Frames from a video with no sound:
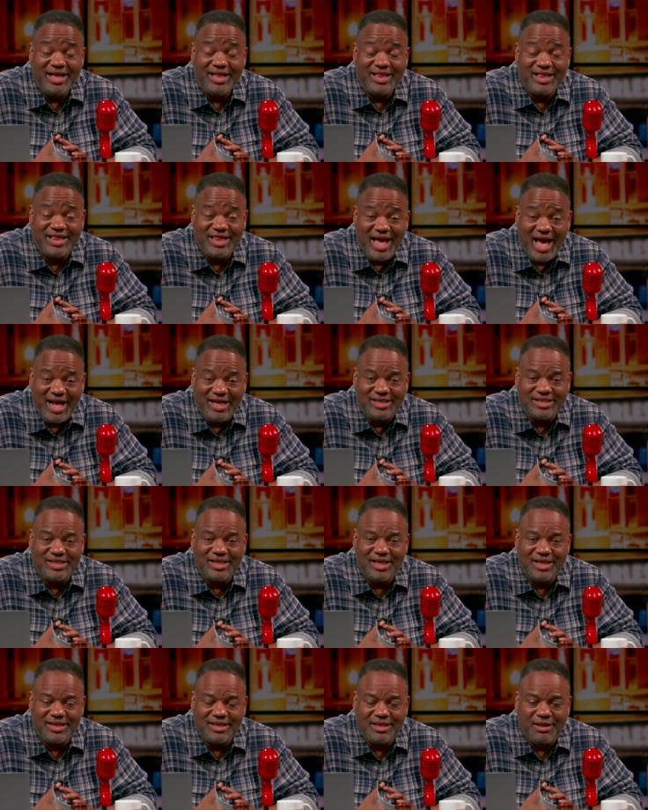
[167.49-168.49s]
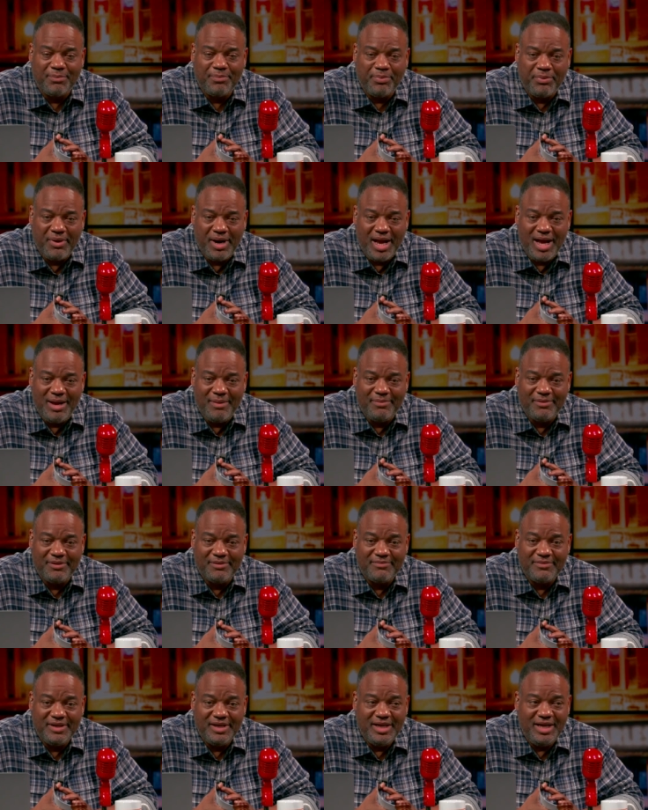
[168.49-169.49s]
that's the
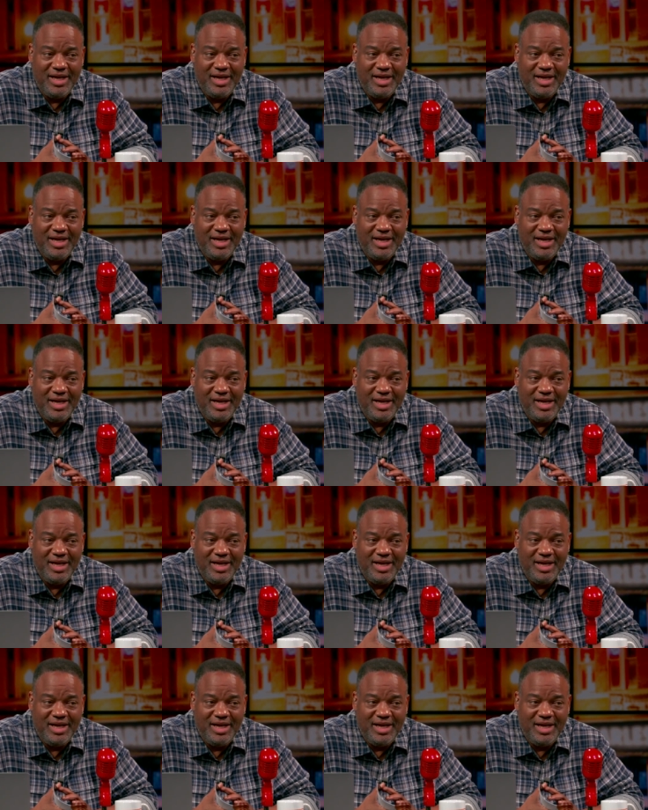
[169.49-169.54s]
problem.